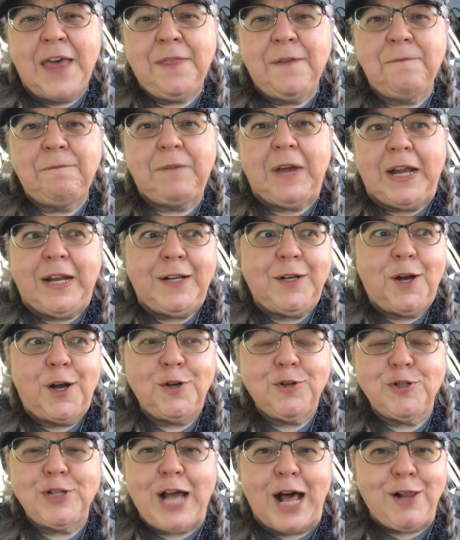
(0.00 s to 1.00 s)
then find a
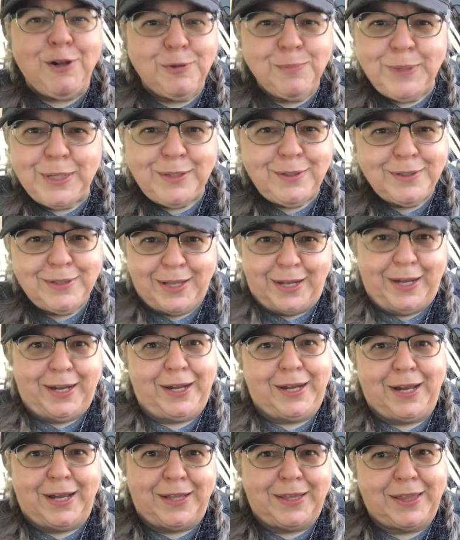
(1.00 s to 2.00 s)
$100 bill
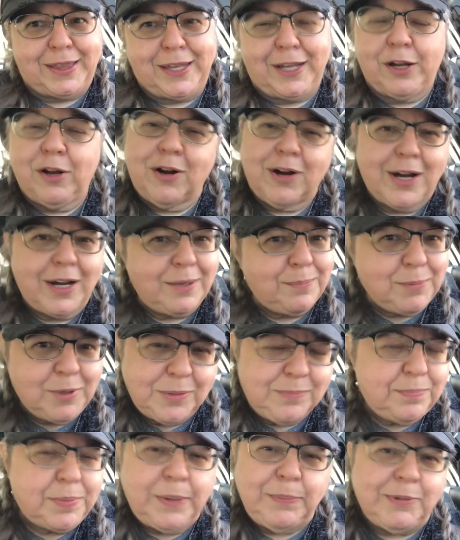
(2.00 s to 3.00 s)
laying on the thing. All right,
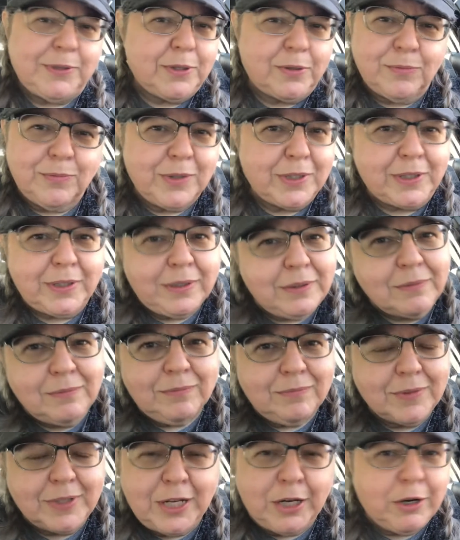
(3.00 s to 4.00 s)
people don't really
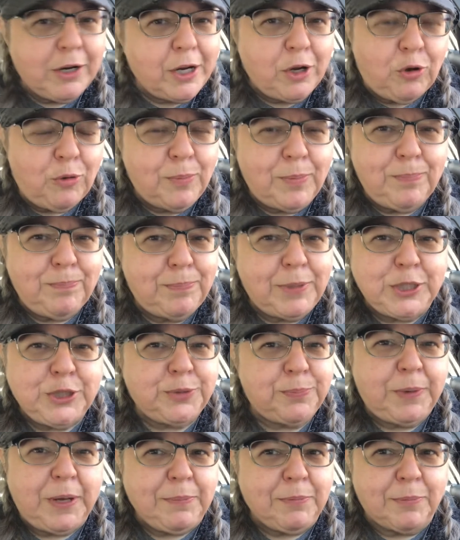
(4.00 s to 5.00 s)
carry a whole bunch
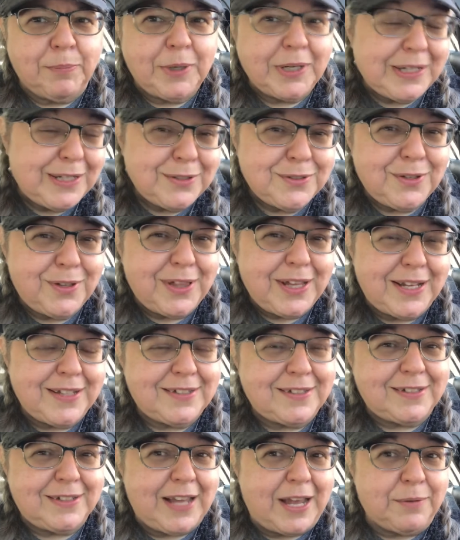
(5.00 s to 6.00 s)
of paper money, so
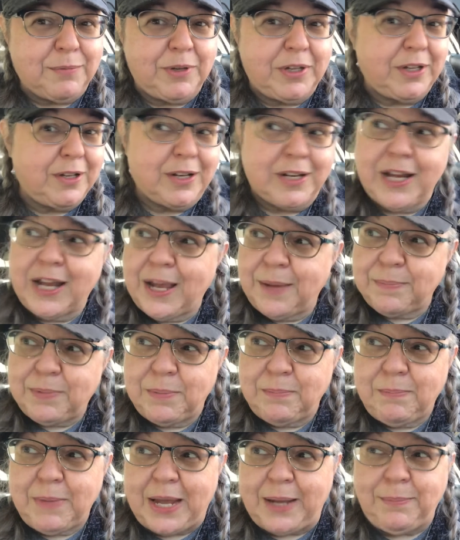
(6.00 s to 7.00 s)
that's not really going to
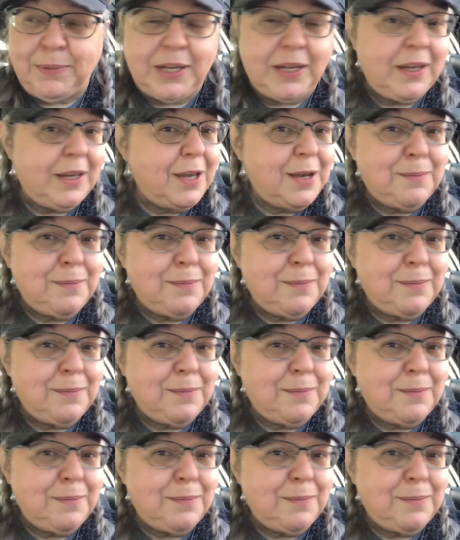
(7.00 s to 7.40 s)
happen, maybe.